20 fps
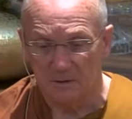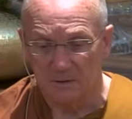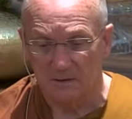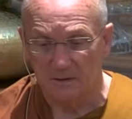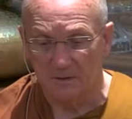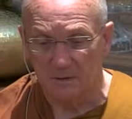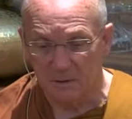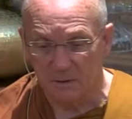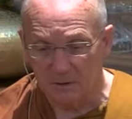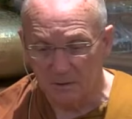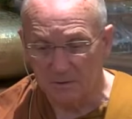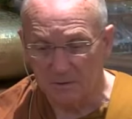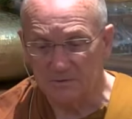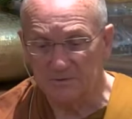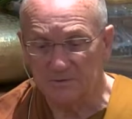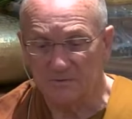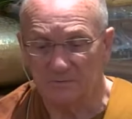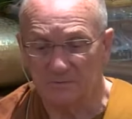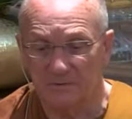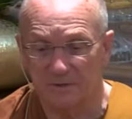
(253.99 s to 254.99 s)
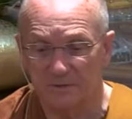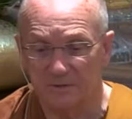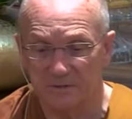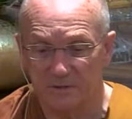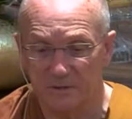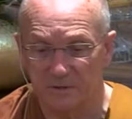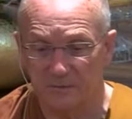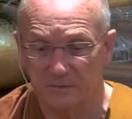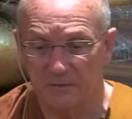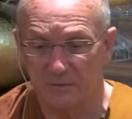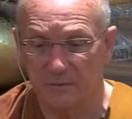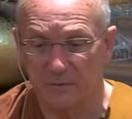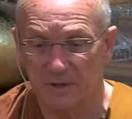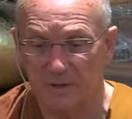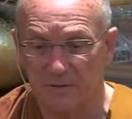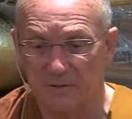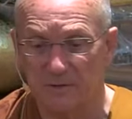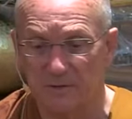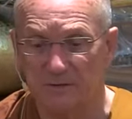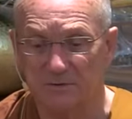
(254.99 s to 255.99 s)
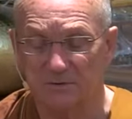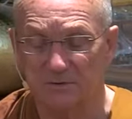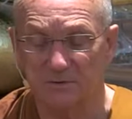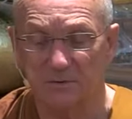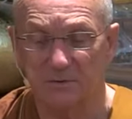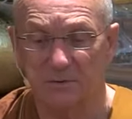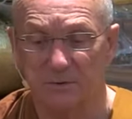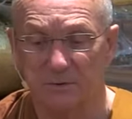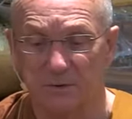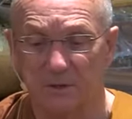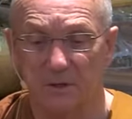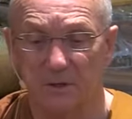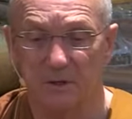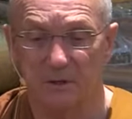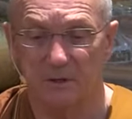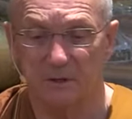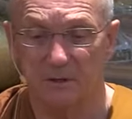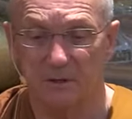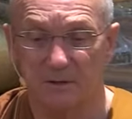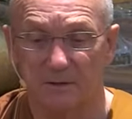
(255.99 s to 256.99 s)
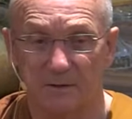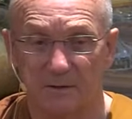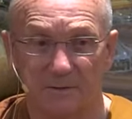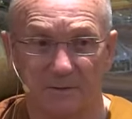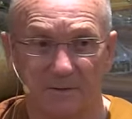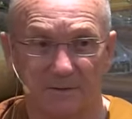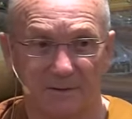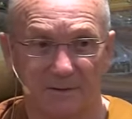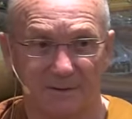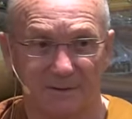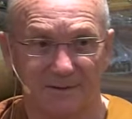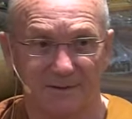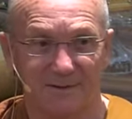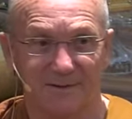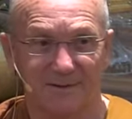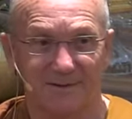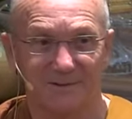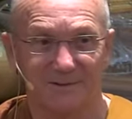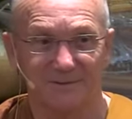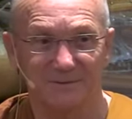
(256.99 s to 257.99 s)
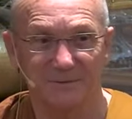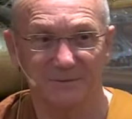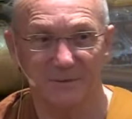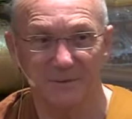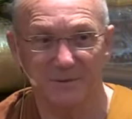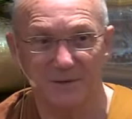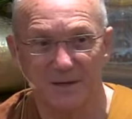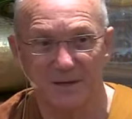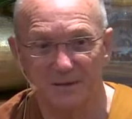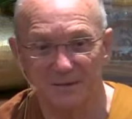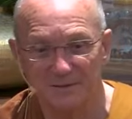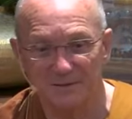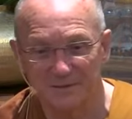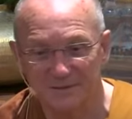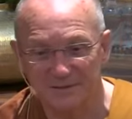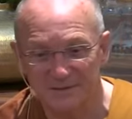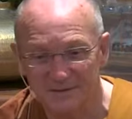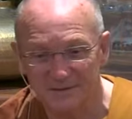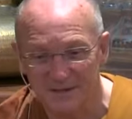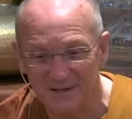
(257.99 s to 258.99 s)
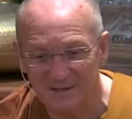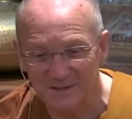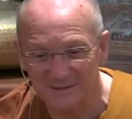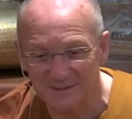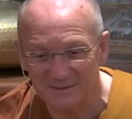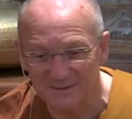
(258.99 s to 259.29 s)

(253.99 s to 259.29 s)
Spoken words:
knowledge and vision of the way things truly are. So that, just that